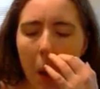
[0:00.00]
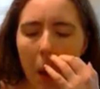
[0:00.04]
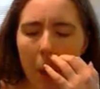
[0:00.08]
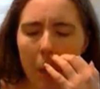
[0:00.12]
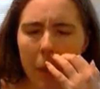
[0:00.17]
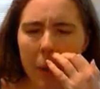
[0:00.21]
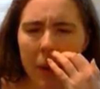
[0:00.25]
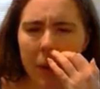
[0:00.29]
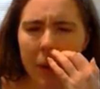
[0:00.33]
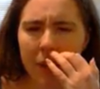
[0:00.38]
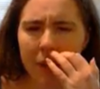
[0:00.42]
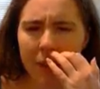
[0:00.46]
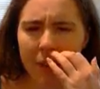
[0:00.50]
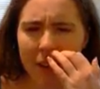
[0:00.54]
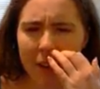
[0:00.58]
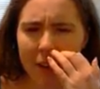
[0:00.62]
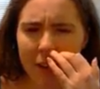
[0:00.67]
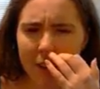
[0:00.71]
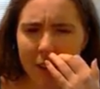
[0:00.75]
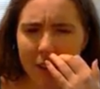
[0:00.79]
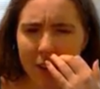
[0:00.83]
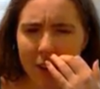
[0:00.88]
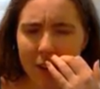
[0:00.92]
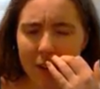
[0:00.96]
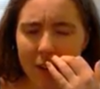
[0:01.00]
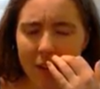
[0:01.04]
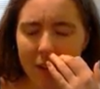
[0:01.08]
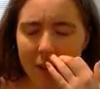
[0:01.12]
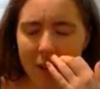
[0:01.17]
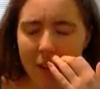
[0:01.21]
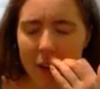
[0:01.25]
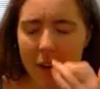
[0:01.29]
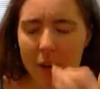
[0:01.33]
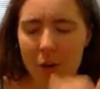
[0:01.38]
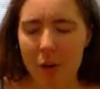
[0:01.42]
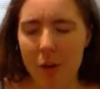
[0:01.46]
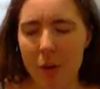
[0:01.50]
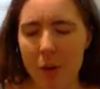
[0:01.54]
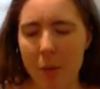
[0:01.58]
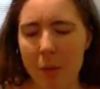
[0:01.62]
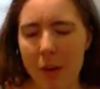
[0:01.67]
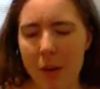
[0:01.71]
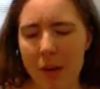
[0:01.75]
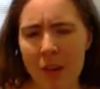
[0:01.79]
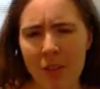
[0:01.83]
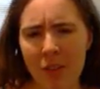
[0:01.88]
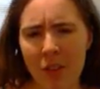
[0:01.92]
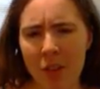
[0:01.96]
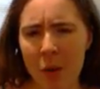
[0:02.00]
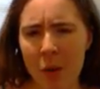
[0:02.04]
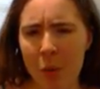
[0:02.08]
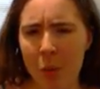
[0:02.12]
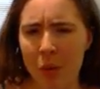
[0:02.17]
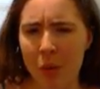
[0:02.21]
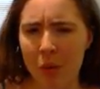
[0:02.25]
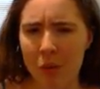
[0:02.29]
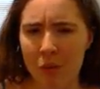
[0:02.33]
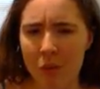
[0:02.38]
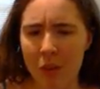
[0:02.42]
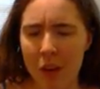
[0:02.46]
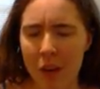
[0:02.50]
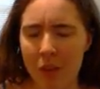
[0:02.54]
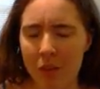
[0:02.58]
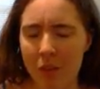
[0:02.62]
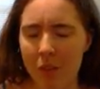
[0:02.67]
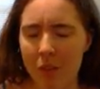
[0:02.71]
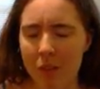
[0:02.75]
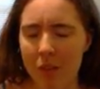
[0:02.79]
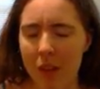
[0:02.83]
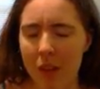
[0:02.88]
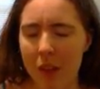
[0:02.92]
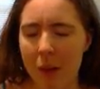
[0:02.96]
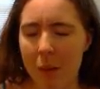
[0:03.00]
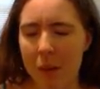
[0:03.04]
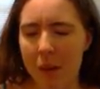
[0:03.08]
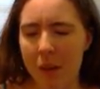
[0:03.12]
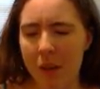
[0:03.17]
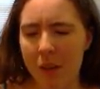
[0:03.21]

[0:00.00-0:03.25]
killing Eren because he was in favor of that